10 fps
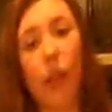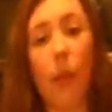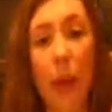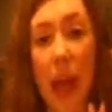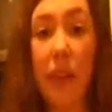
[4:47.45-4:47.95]

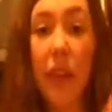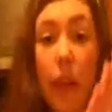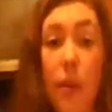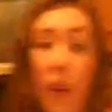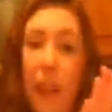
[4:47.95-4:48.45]
You may have to
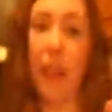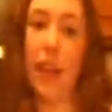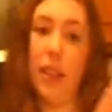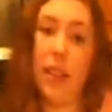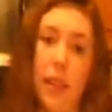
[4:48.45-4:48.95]
keep doing
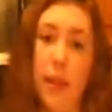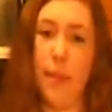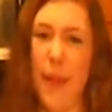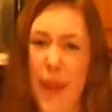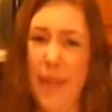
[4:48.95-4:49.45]
this,
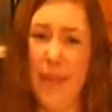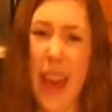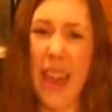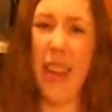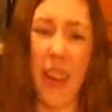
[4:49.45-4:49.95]
but
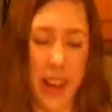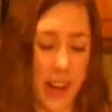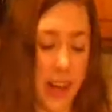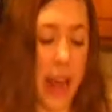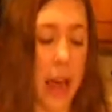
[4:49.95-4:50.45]
I think we're
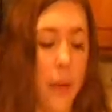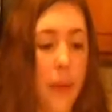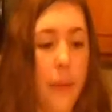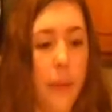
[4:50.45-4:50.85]
good now.